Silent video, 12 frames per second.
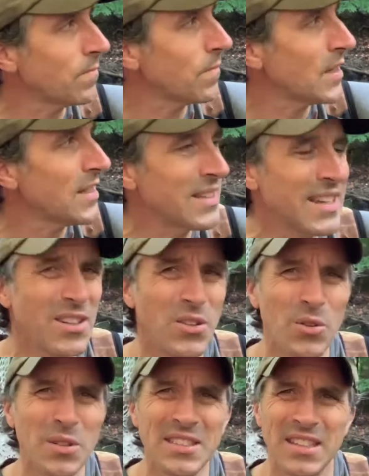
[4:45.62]
It's getting
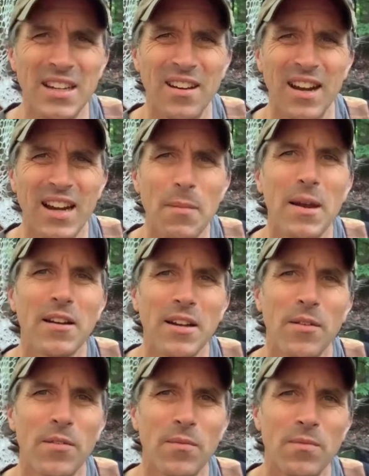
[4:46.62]
noisy here. I come out
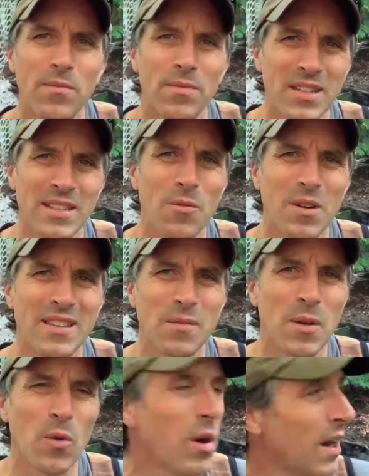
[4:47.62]
here because I want it to be
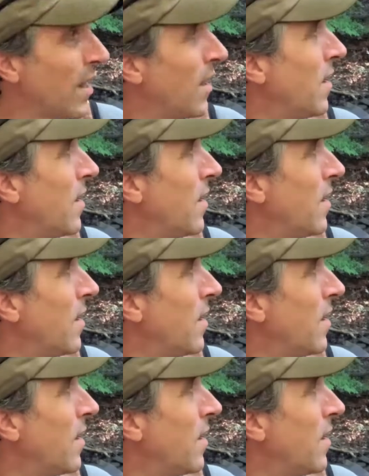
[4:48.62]
quiet.